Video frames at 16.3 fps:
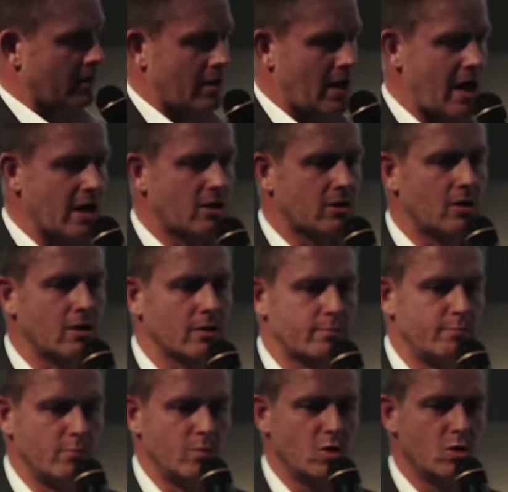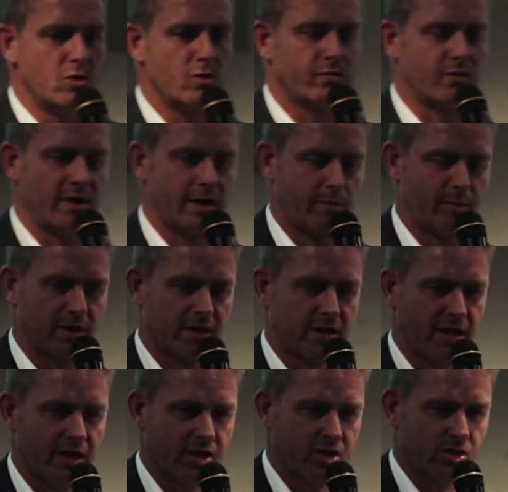I can't move the
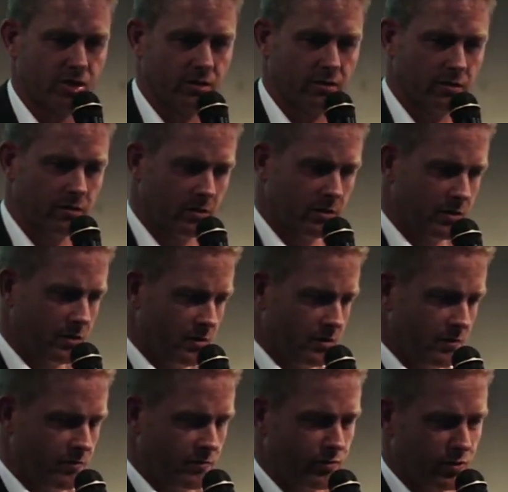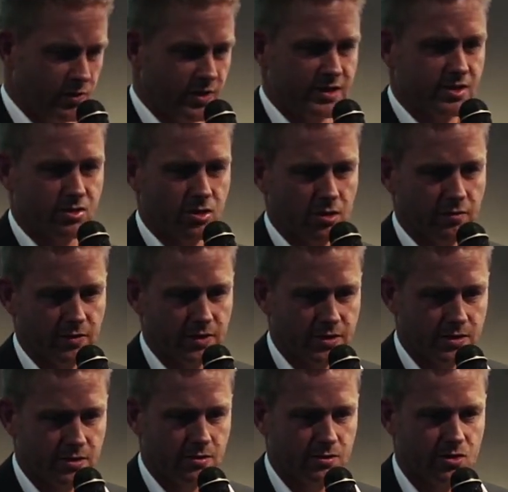application for this
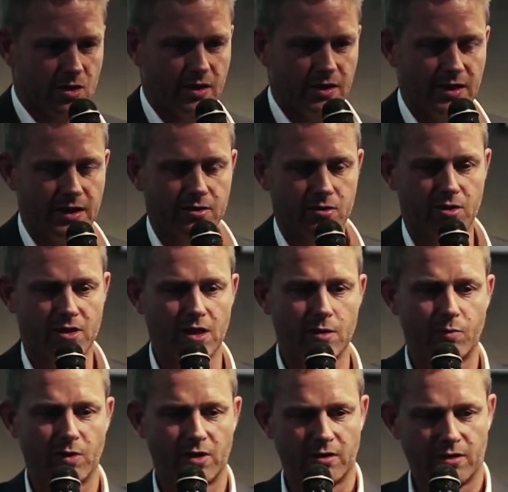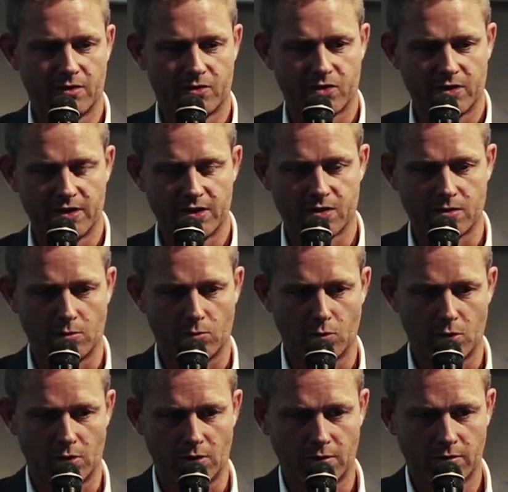service, so I need to keep it in the traditional
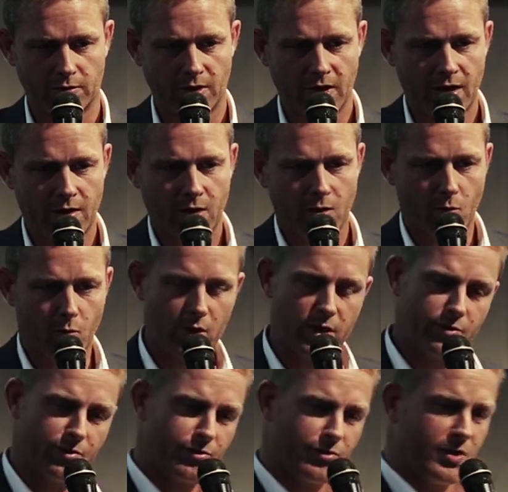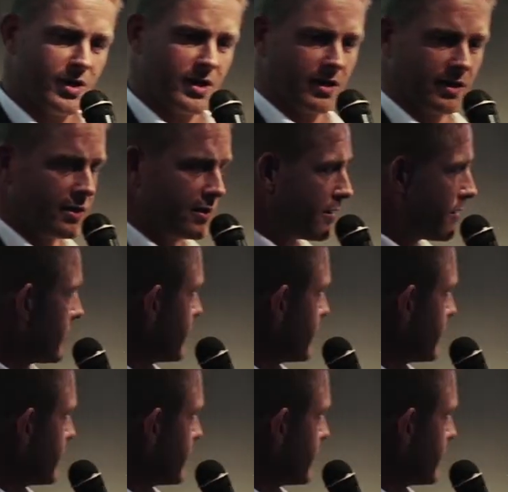world. We think